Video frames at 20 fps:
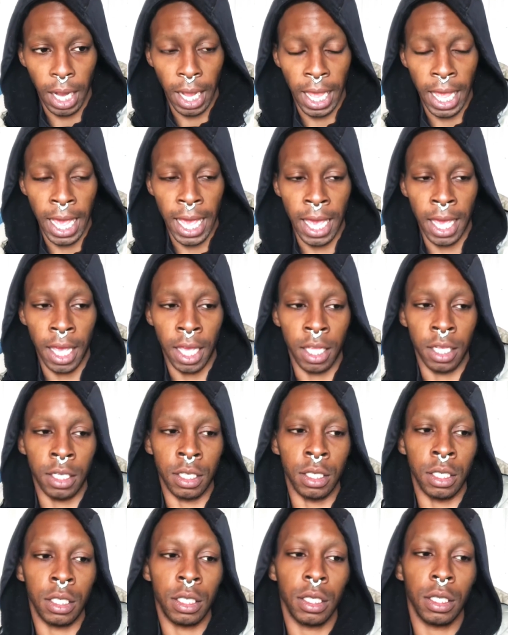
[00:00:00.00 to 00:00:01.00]

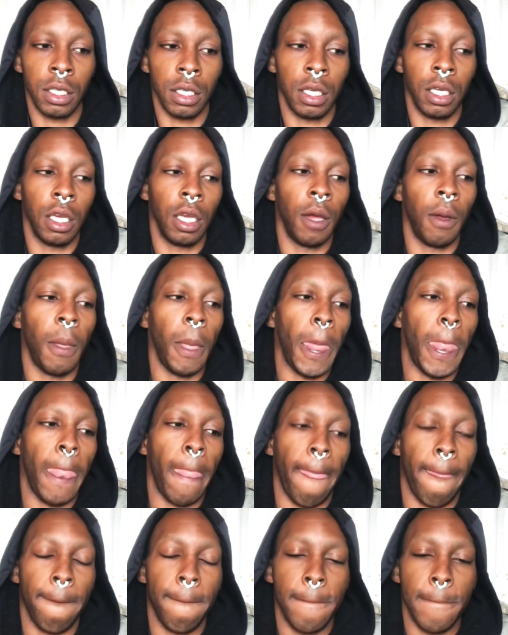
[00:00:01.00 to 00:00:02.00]
And
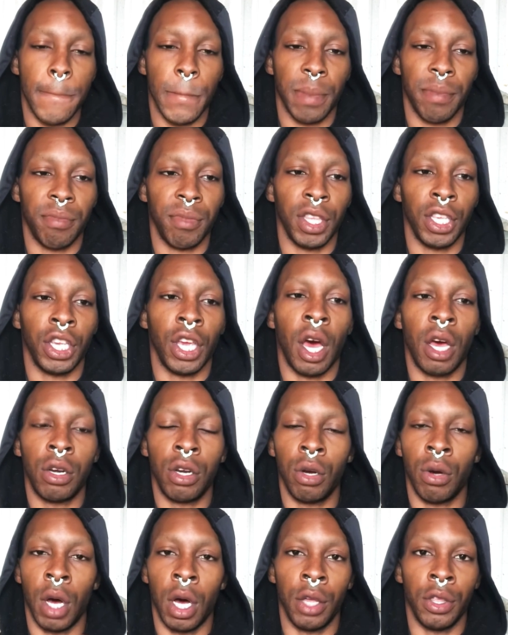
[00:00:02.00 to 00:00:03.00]
y'all
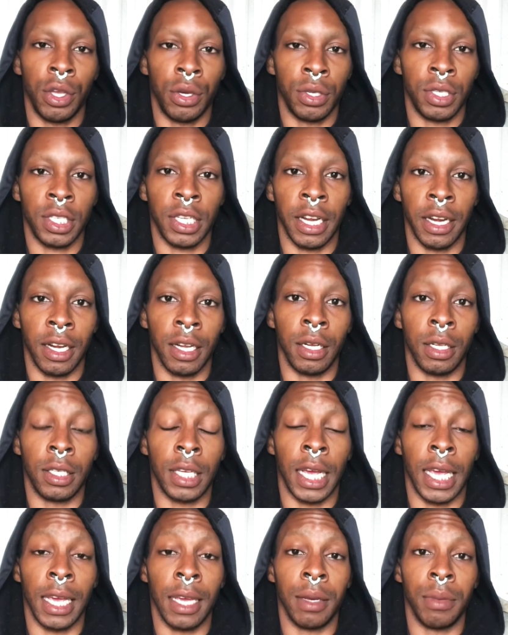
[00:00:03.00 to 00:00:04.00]
know all those
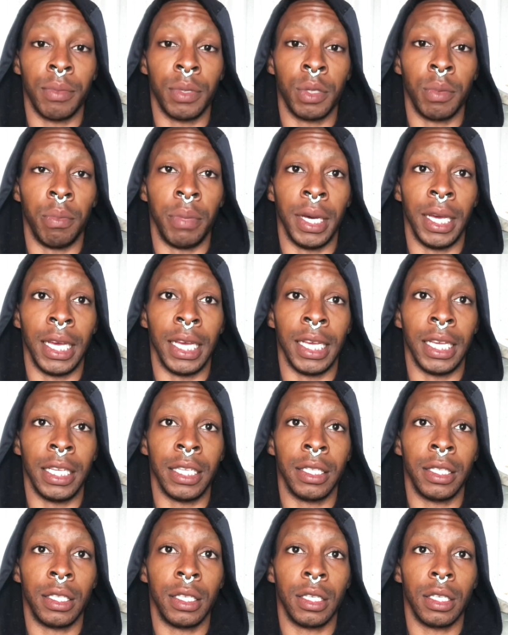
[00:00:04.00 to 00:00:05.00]
stereotypes,
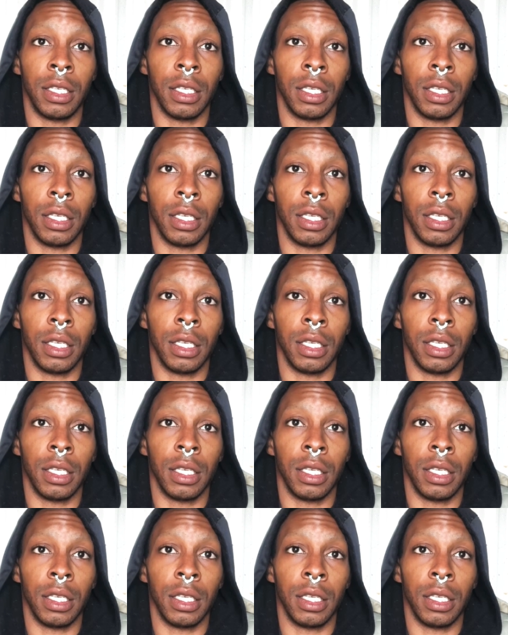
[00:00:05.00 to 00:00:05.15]
but